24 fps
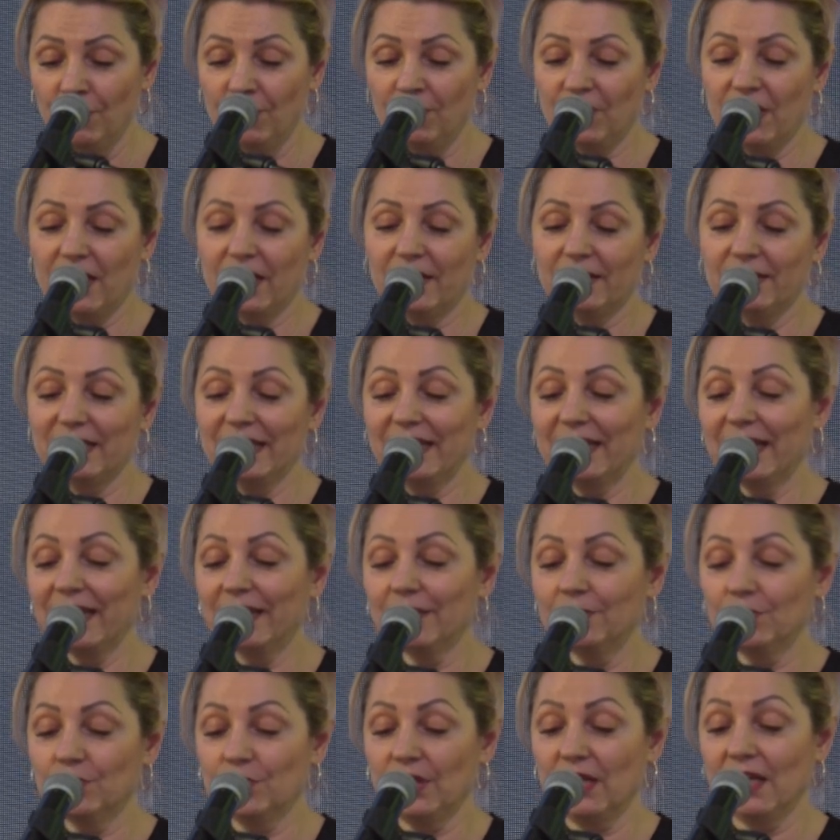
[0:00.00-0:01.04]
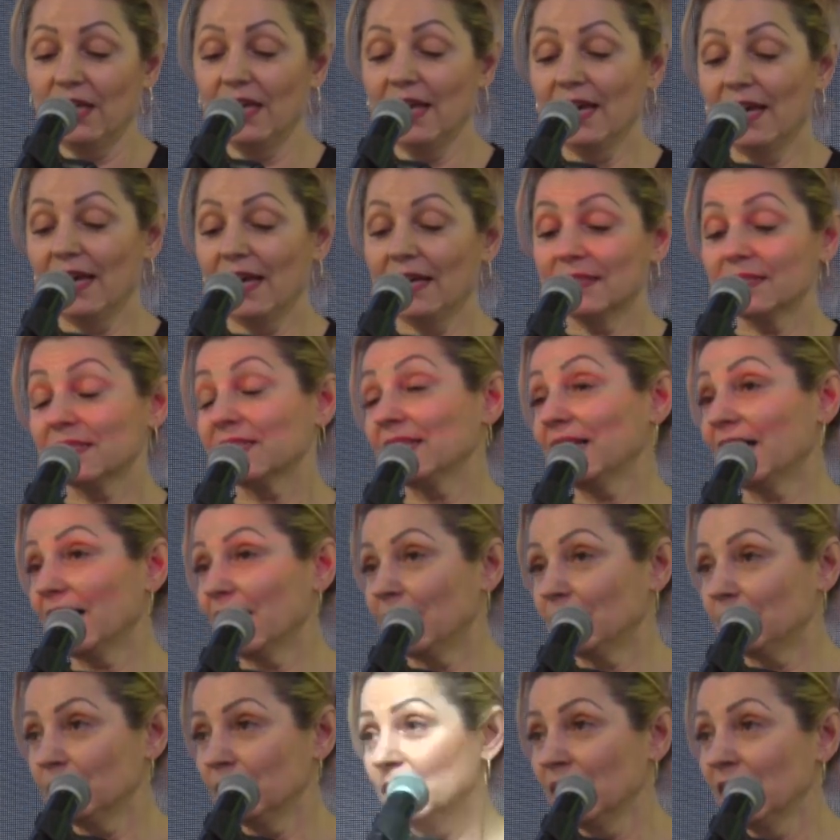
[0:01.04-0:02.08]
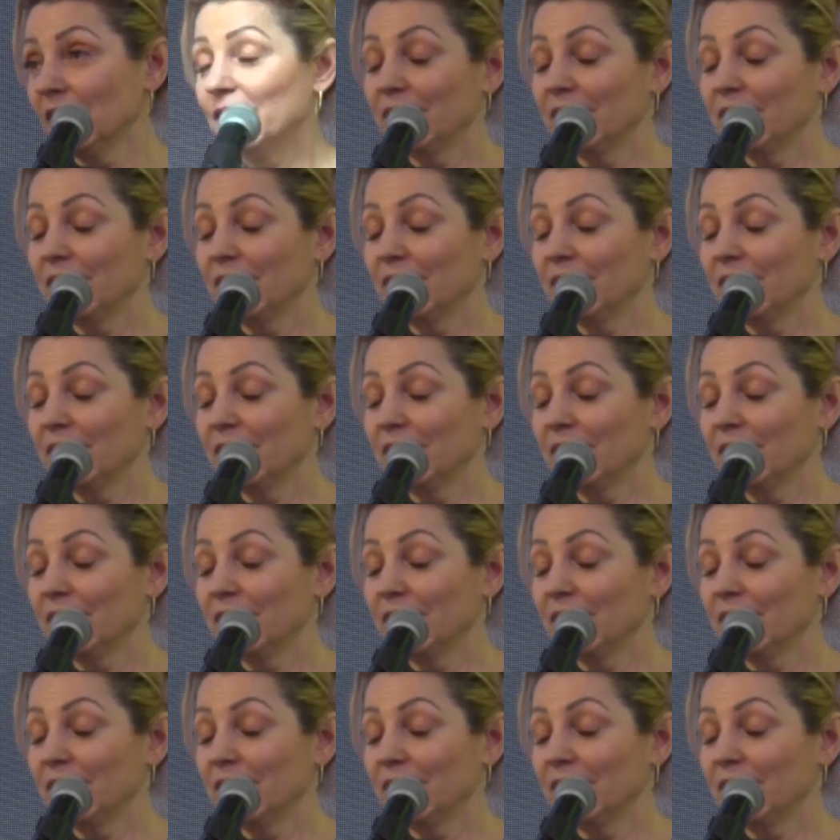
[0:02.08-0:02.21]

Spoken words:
far the country has come